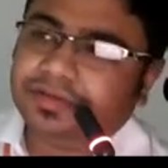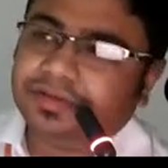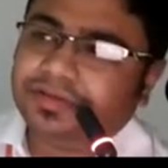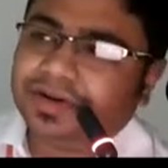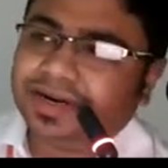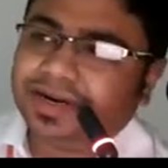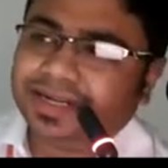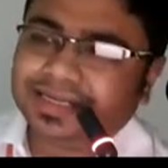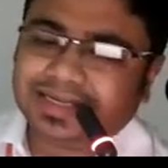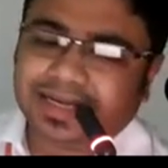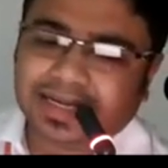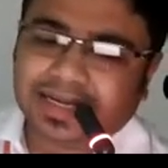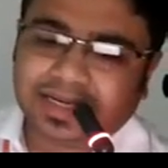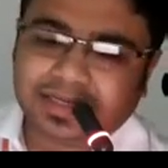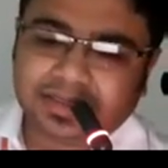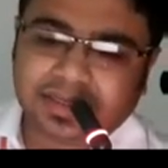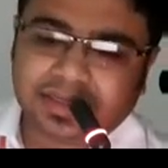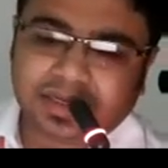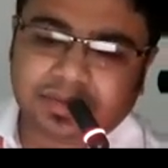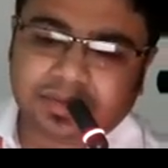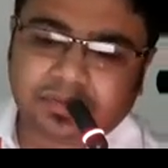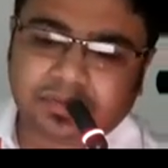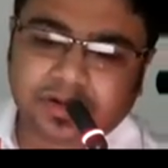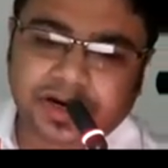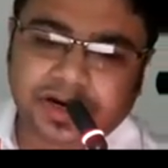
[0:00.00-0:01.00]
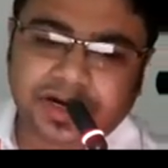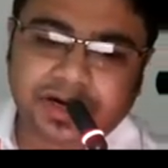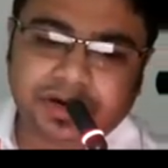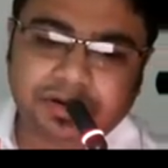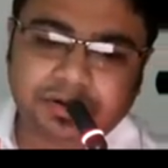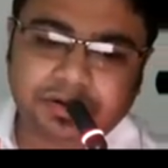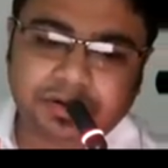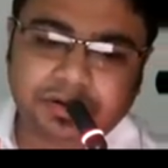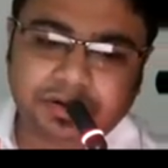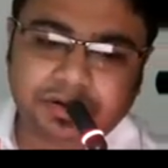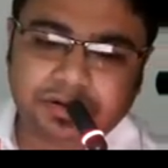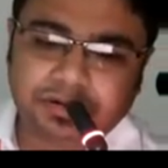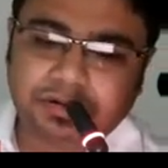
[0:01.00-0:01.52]
If it is less than
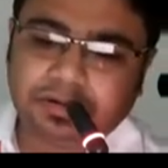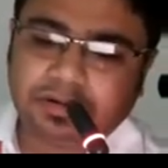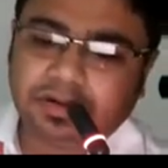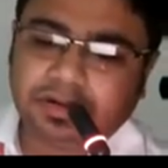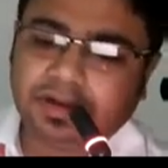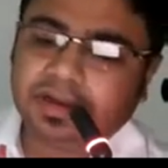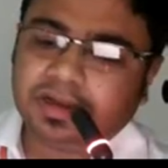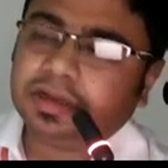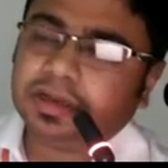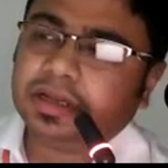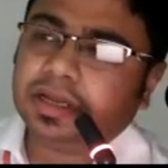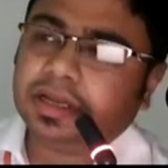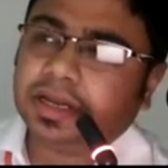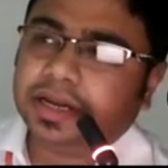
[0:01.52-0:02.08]
0.22,